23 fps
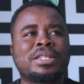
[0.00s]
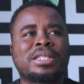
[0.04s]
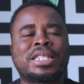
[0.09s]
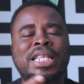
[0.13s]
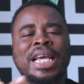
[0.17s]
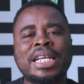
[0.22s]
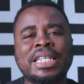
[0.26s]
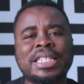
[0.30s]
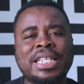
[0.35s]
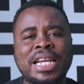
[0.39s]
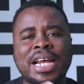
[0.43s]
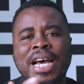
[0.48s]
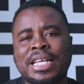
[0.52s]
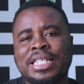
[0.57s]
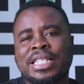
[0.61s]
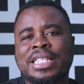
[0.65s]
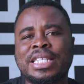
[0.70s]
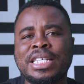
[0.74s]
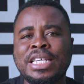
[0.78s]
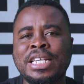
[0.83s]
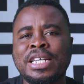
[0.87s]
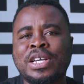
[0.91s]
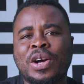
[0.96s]
thing that I
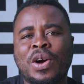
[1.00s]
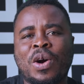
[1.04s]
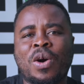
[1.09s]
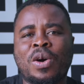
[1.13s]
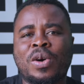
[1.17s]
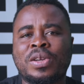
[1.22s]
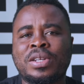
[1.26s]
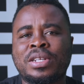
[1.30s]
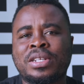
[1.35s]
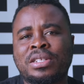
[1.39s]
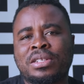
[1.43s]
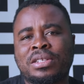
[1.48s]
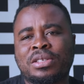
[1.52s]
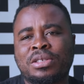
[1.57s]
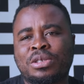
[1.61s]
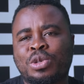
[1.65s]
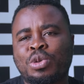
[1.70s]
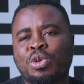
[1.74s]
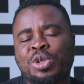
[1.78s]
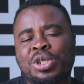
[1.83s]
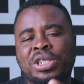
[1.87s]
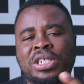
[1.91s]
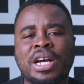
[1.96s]
see on
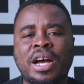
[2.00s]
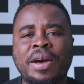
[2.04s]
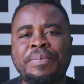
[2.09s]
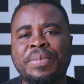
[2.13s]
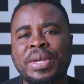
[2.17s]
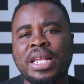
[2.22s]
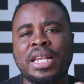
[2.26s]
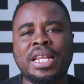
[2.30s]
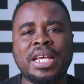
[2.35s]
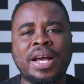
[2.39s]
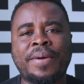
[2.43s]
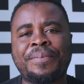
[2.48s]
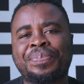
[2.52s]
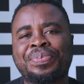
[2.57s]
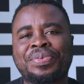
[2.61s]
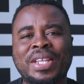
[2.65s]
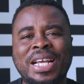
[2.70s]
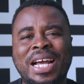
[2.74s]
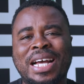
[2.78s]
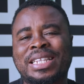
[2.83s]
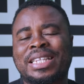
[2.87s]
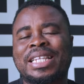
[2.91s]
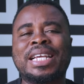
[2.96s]
social media,
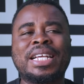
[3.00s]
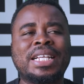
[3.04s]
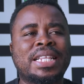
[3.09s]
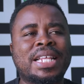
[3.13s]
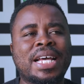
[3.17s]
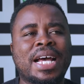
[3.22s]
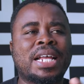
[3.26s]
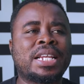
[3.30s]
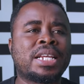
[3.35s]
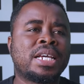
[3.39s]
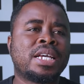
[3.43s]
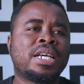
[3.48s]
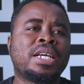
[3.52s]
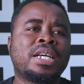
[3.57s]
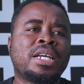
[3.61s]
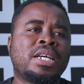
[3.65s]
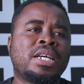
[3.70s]
I think that